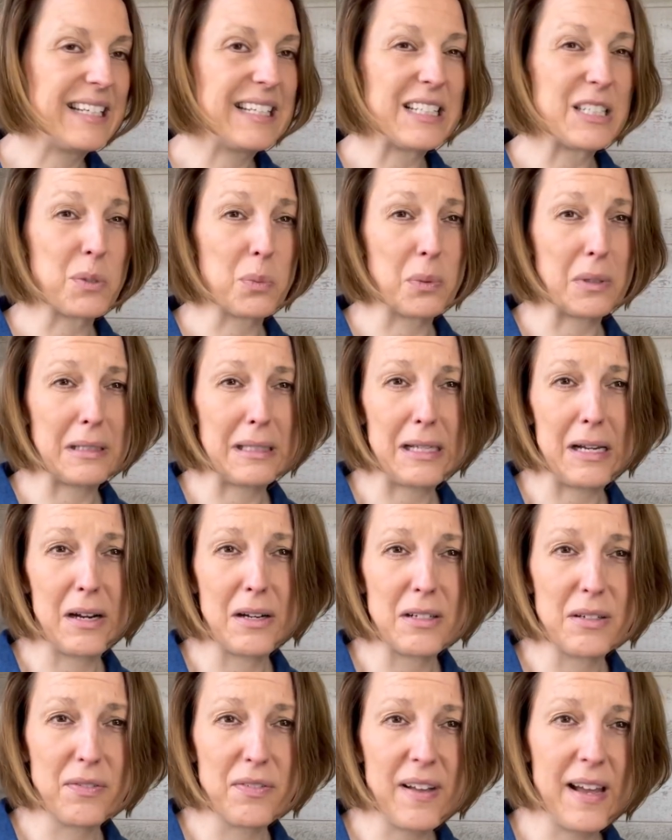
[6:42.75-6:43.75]
It's really
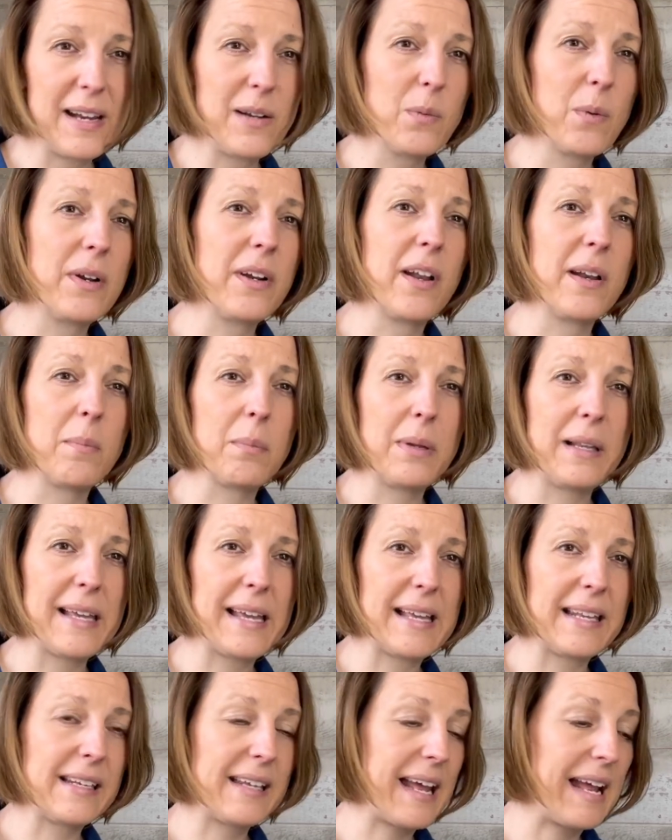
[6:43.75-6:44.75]
hard to find one on
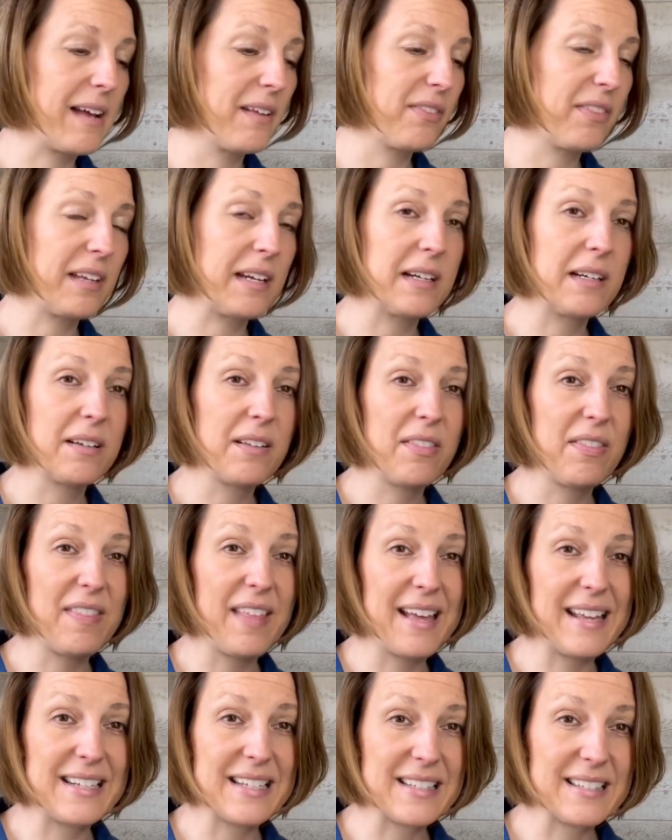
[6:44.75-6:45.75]
plan out there
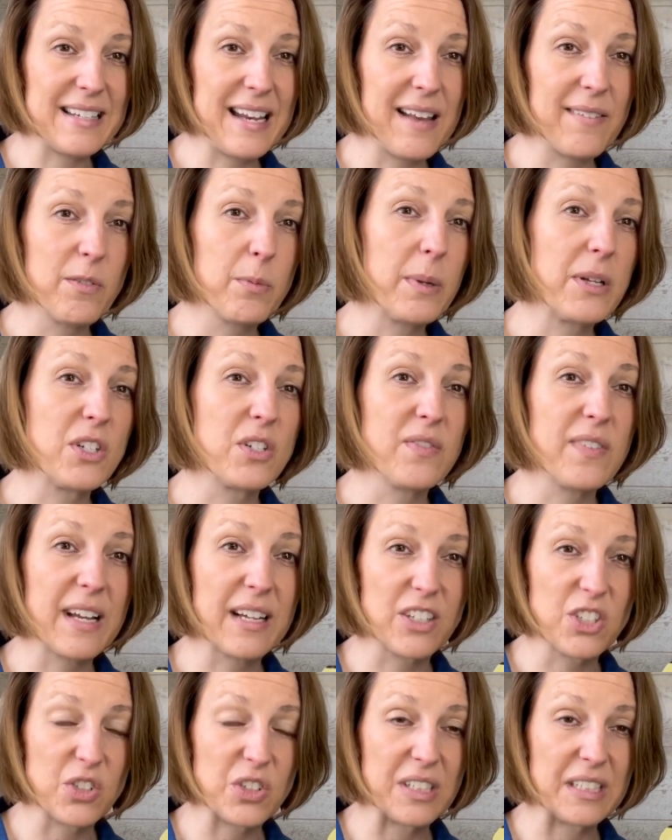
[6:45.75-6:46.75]
that doesn't have a bunch of
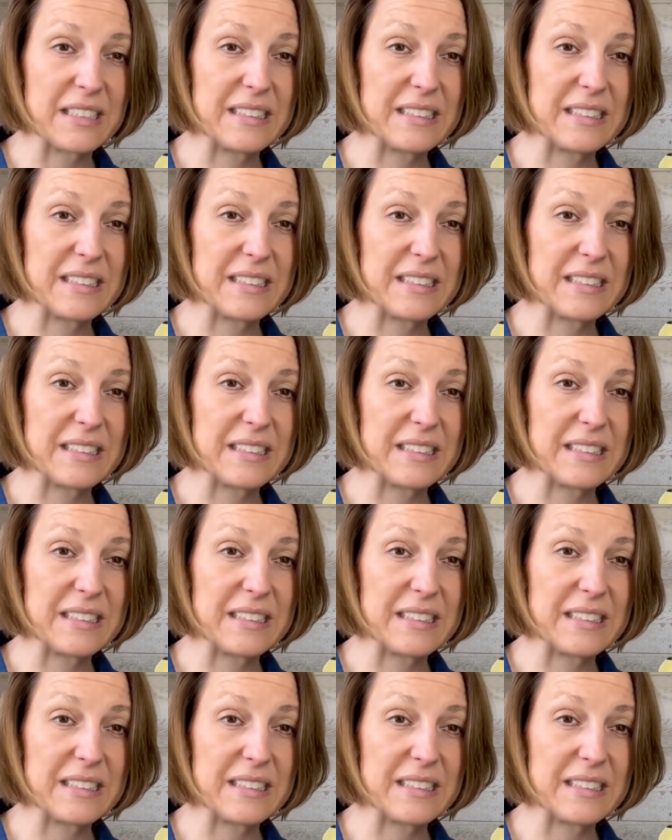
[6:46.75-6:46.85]
extra